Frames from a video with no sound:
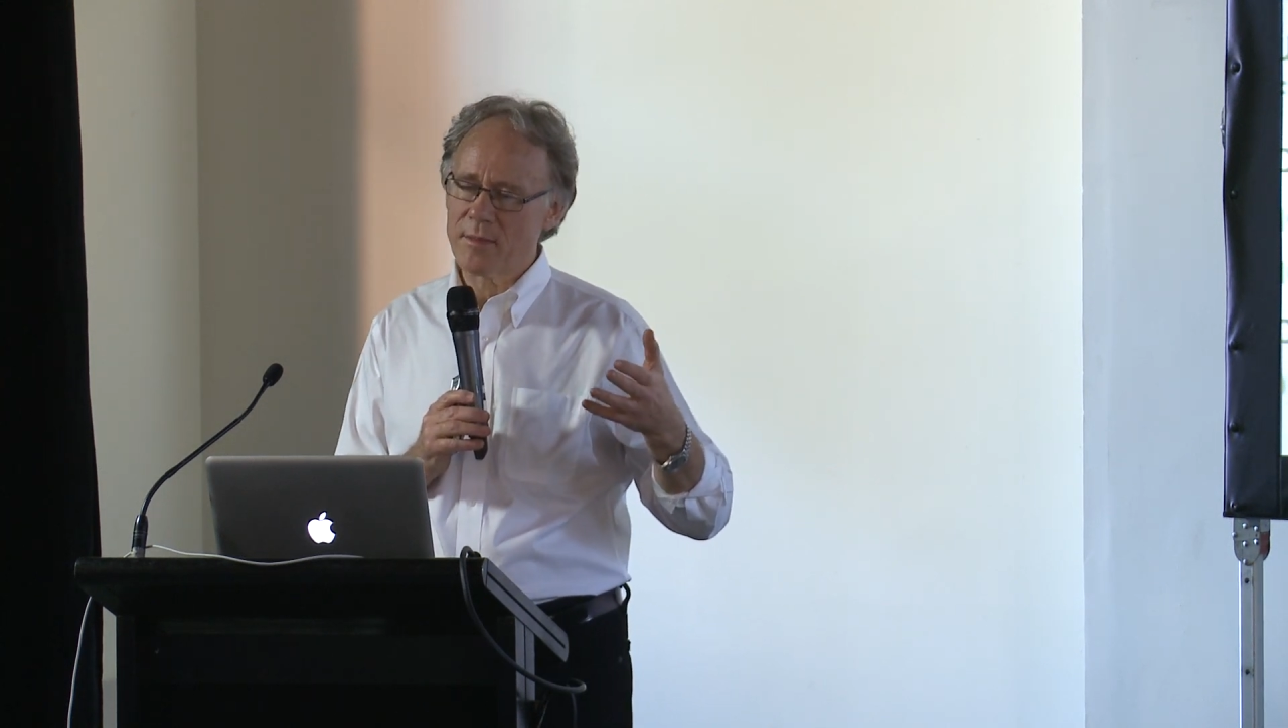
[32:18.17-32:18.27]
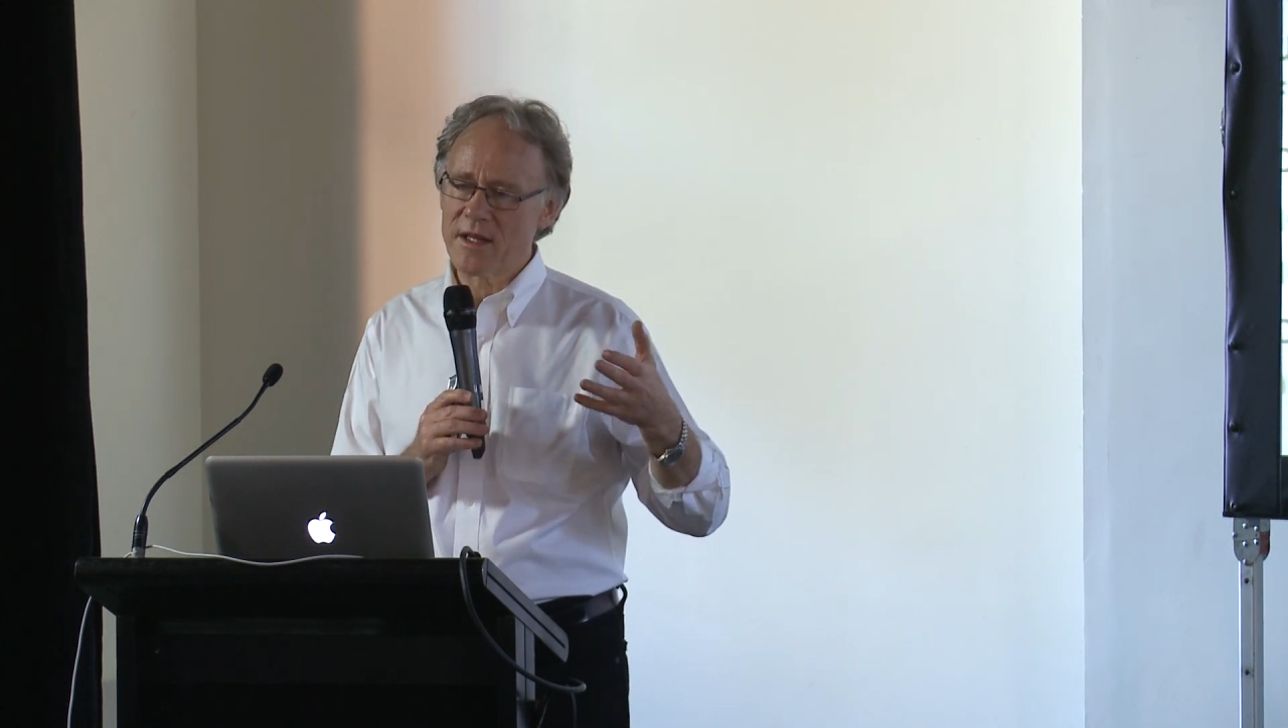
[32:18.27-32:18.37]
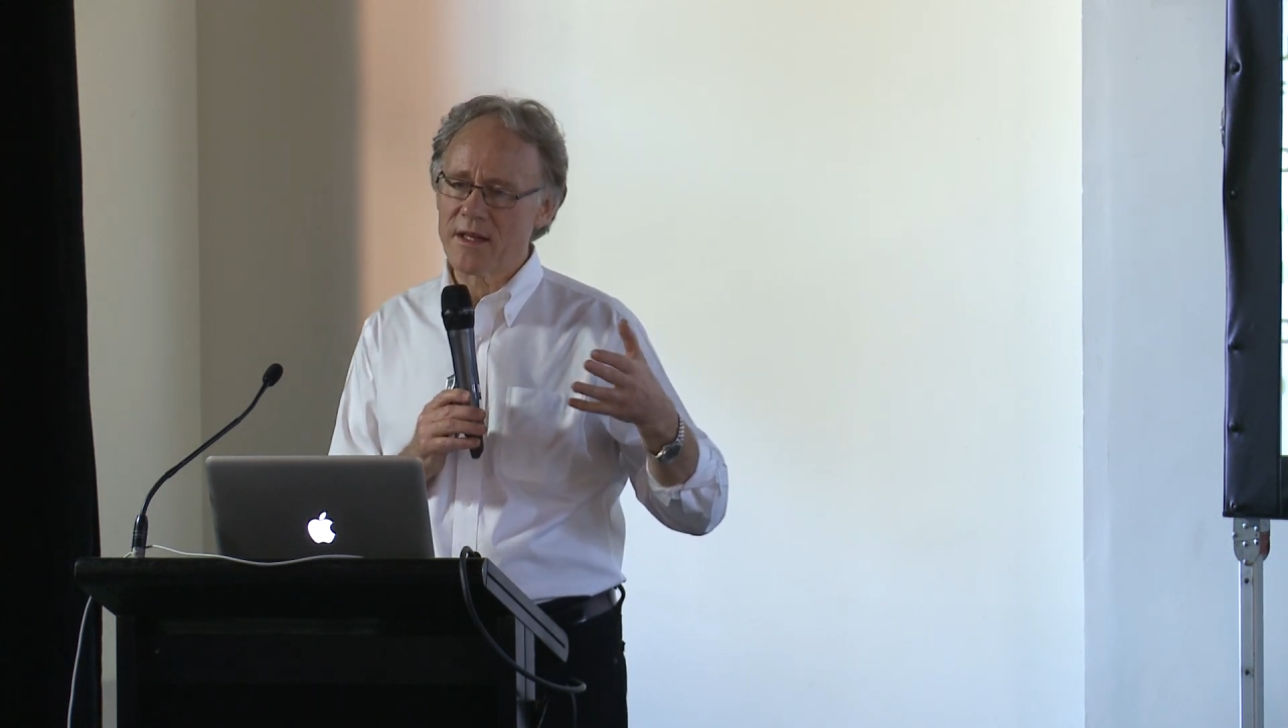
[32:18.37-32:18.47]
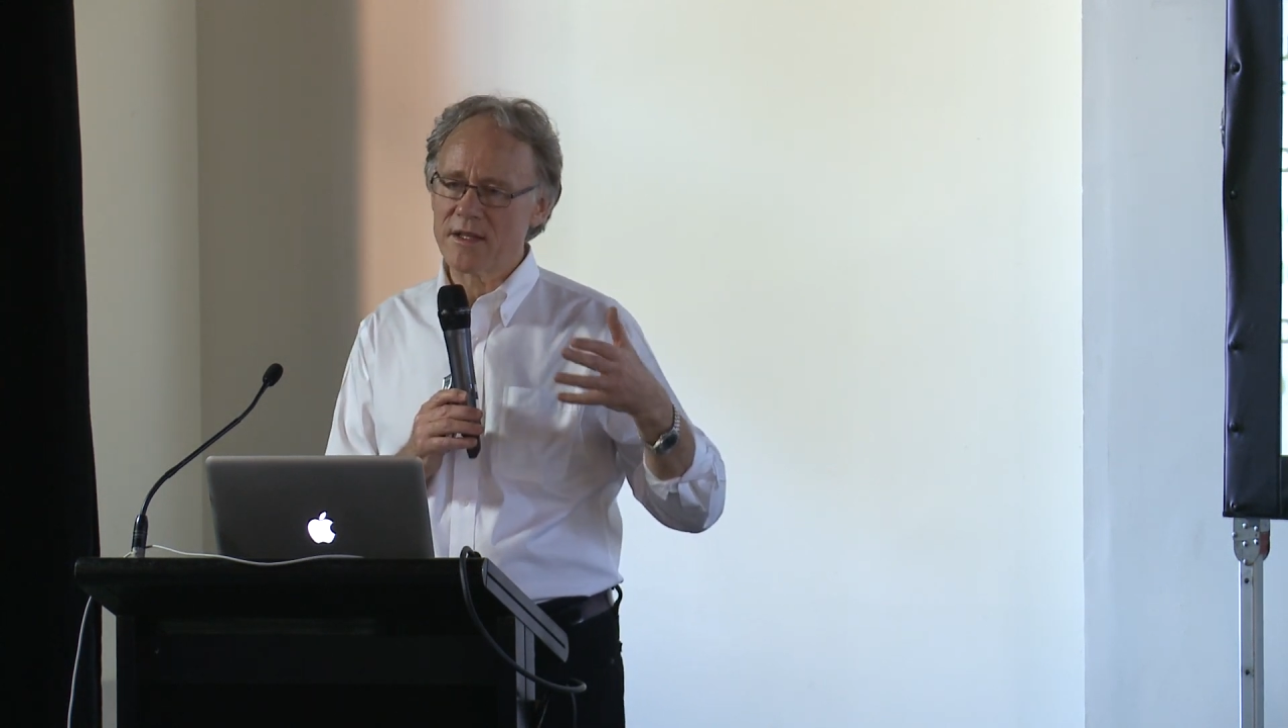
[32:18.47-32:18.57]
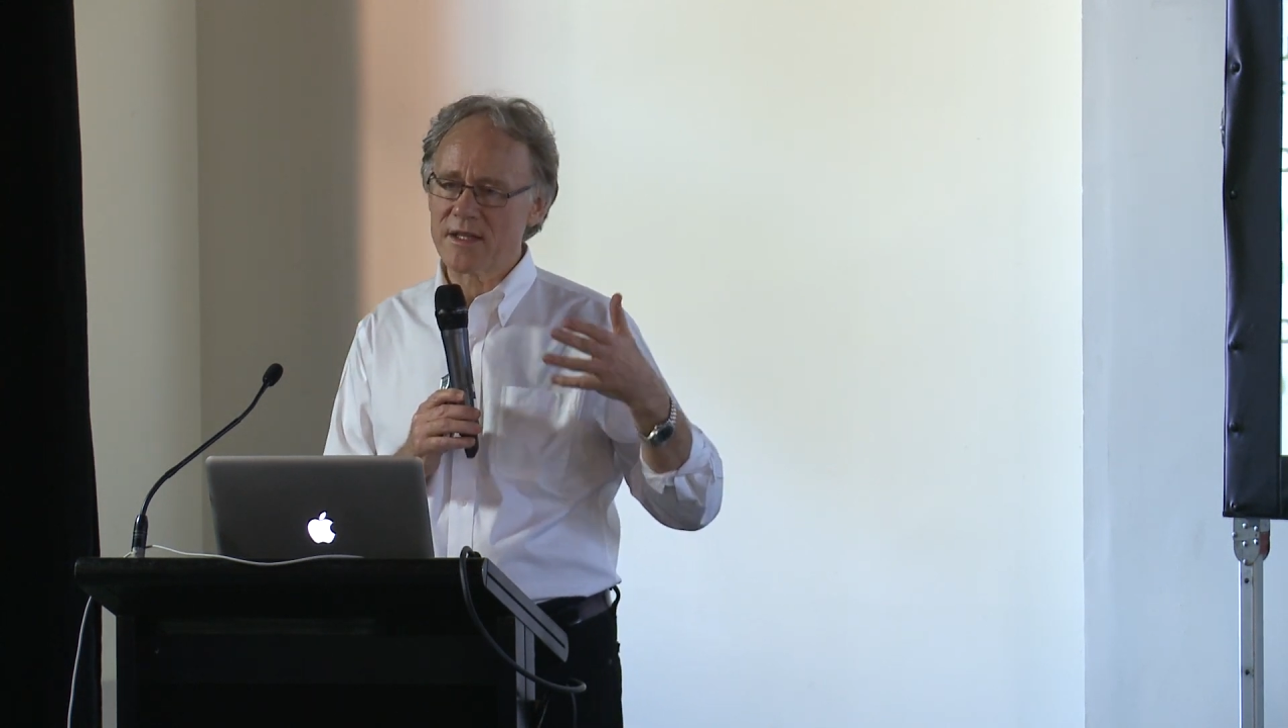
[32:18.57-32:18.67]

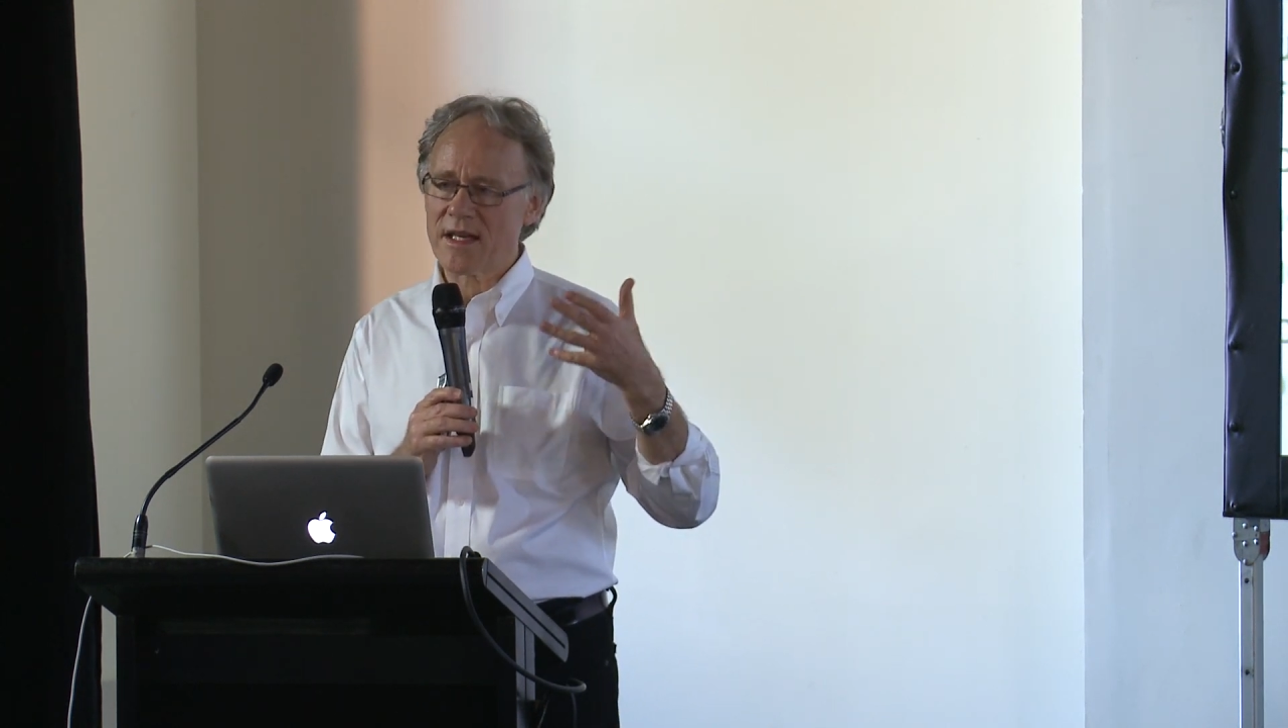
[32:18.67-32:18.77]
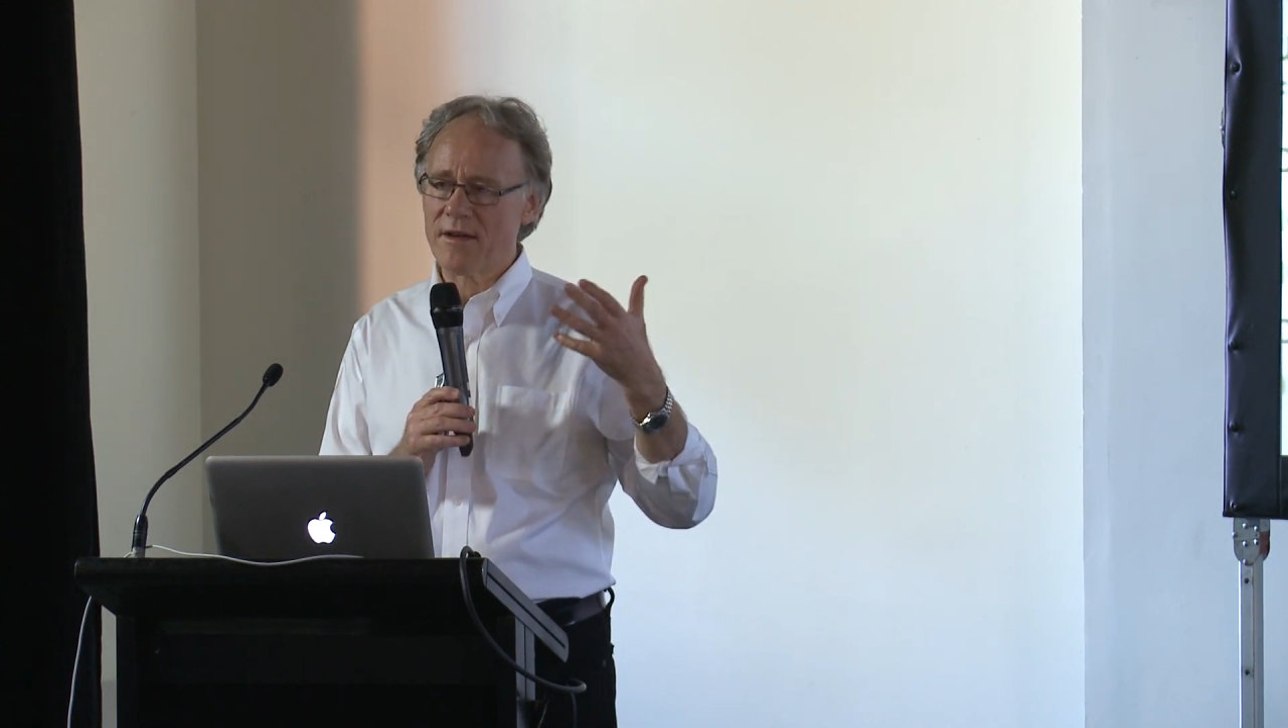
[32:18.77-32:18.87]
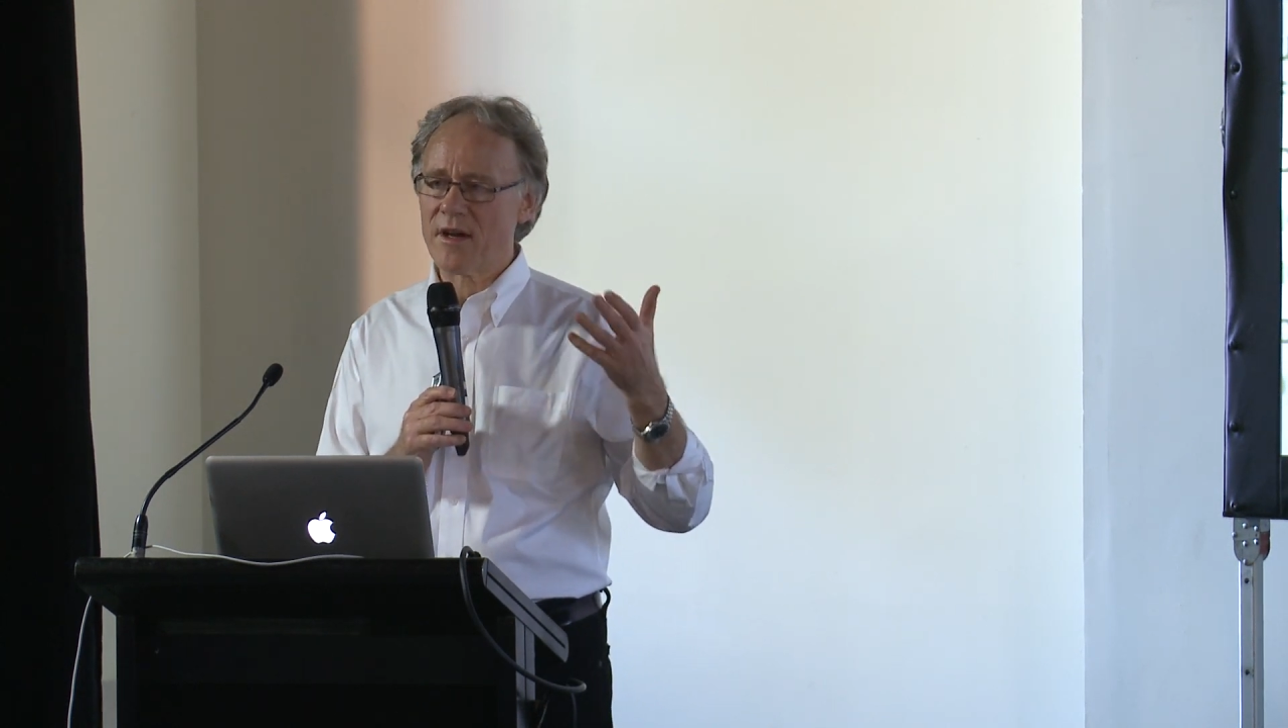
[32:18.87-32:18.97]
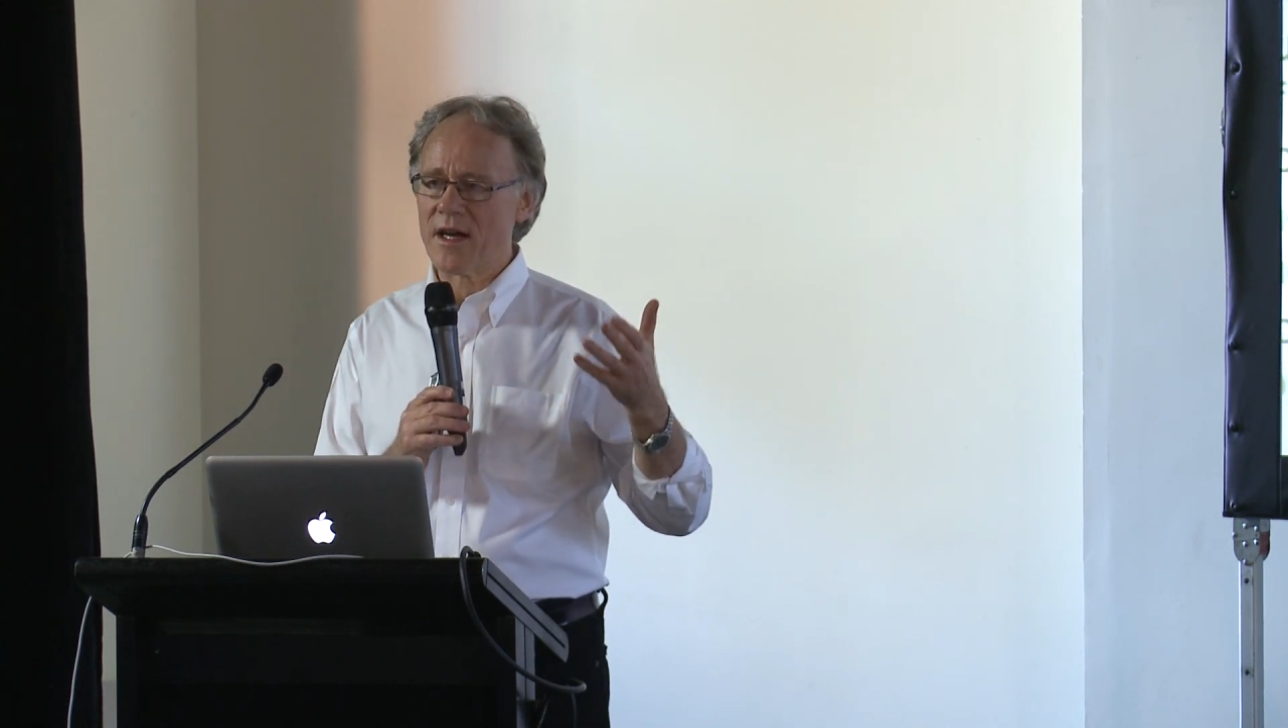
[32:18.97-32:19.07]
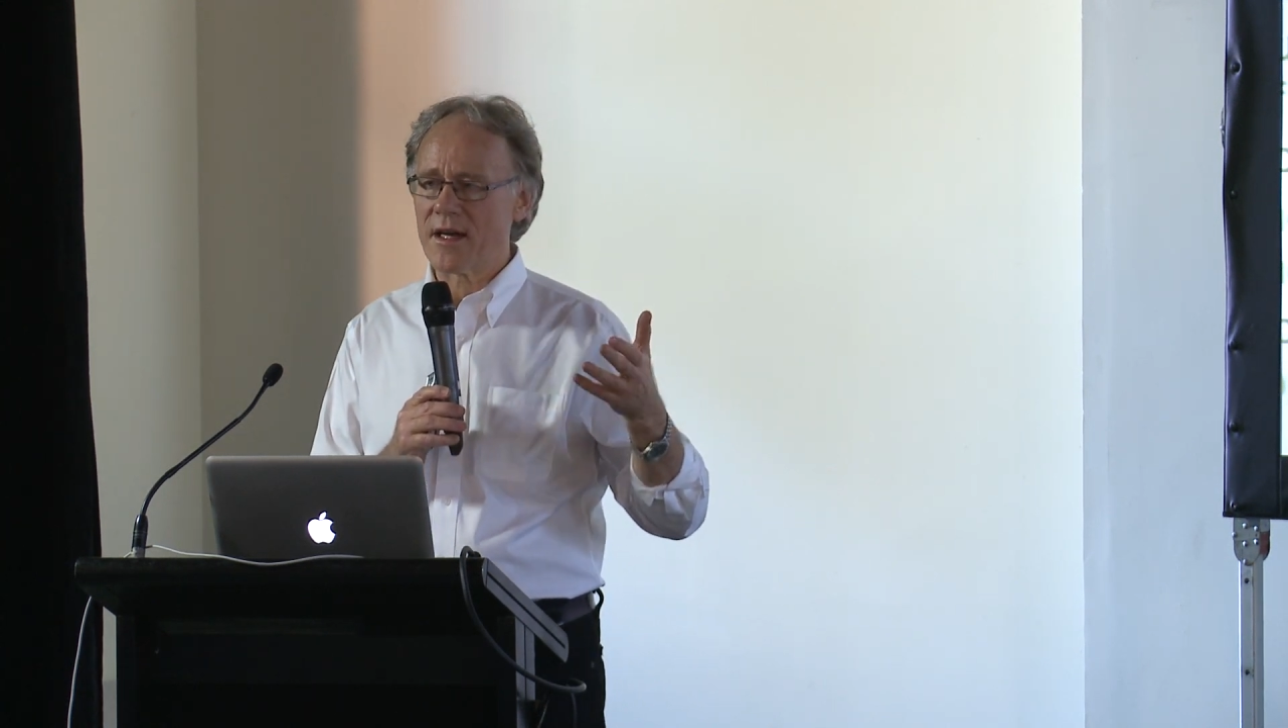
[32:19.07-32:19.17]
but they just
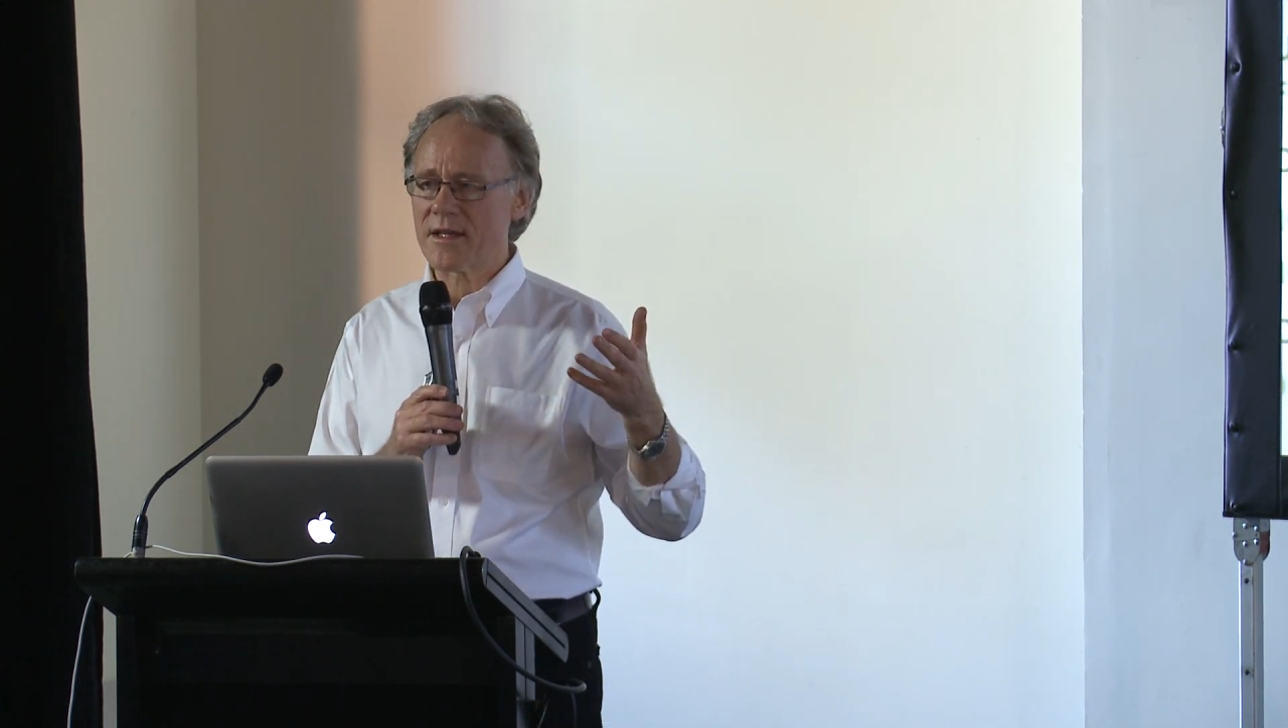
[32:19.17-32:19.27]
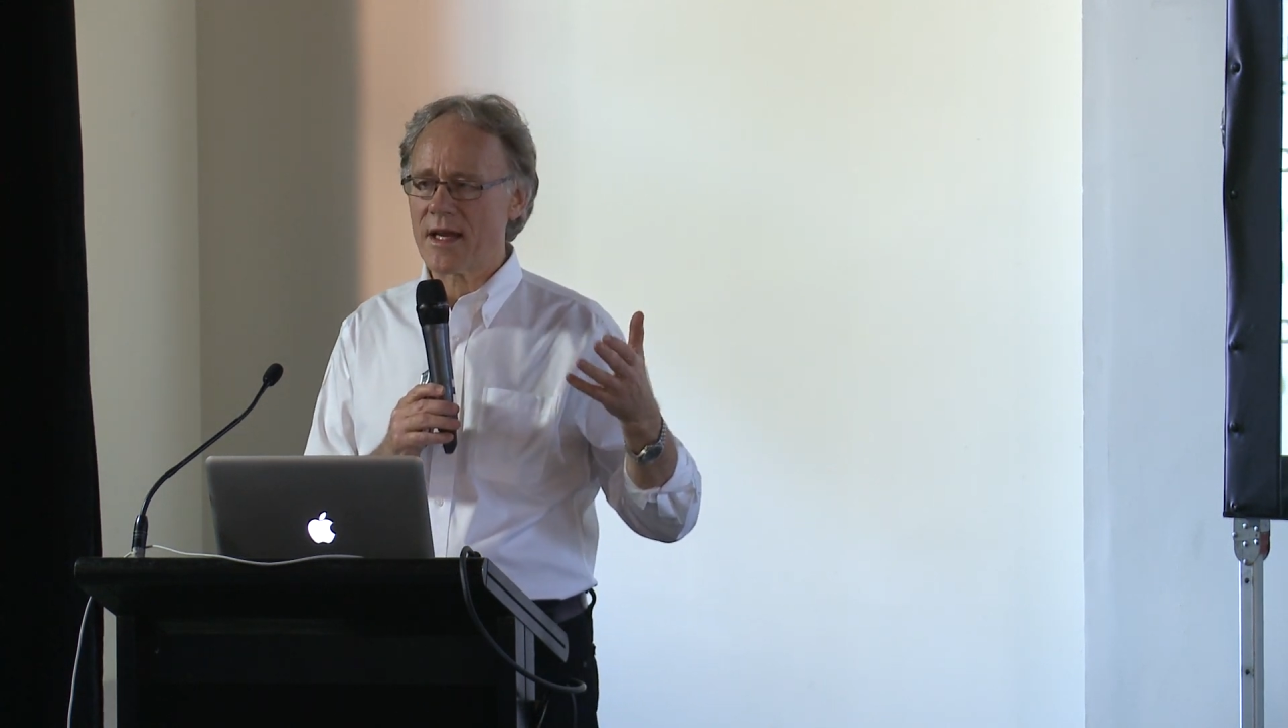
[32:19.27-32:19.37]
have higher